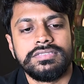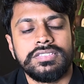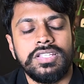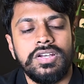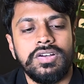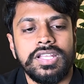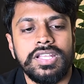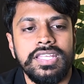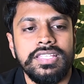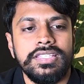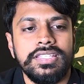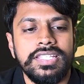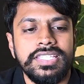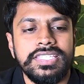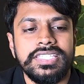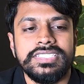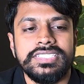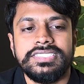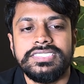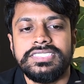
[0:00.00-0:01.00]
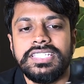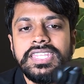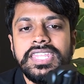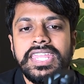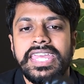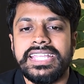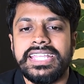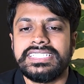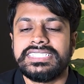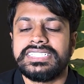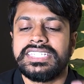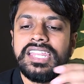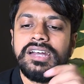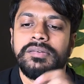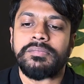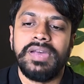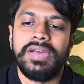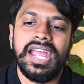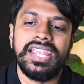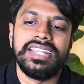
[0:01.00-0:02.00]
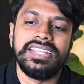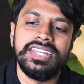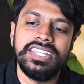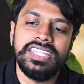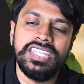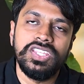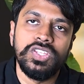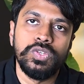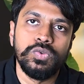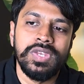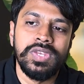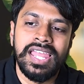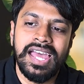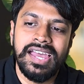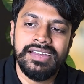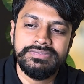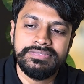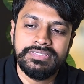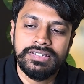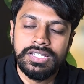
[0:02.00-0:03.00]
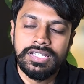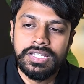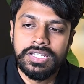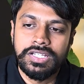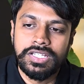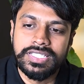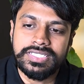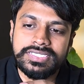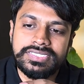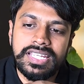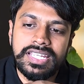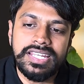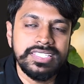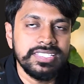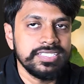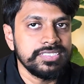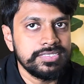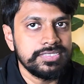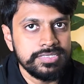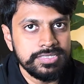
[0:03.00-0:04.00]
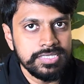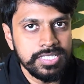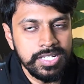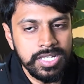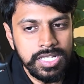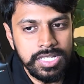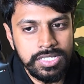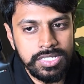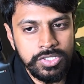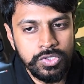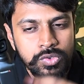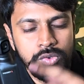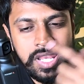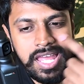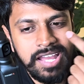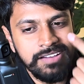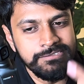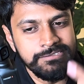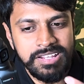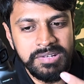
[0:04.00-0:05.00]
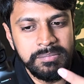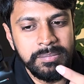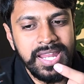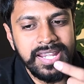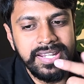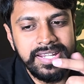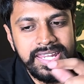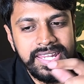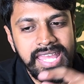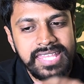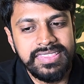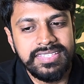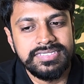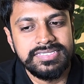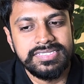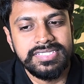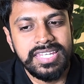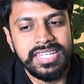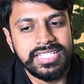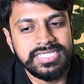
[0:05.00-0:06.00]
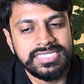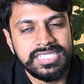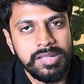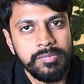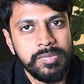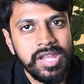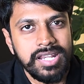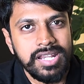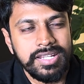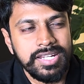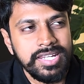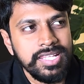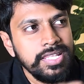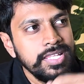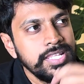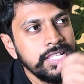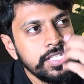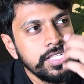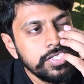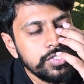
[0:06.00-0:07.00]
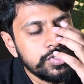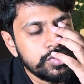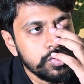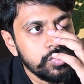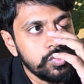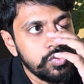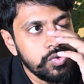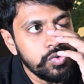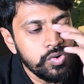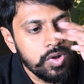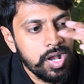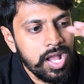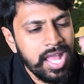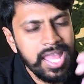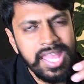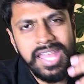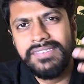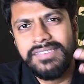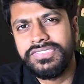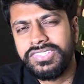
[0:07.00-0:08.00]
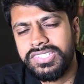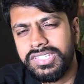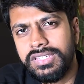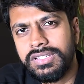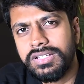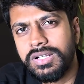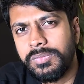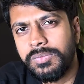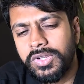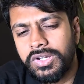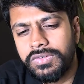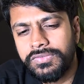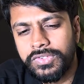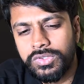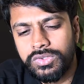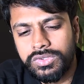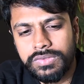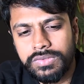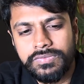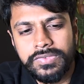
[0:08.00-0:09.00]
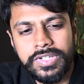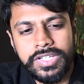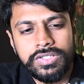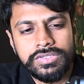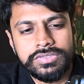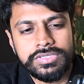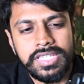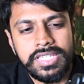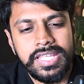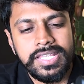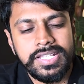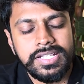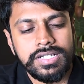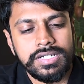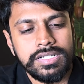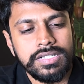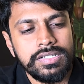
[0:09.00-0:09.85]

Okay. This is an extra battery you will have. Inside this, you will have one battery, and this is an extra battery. So I have seen a couple of YouTube videos like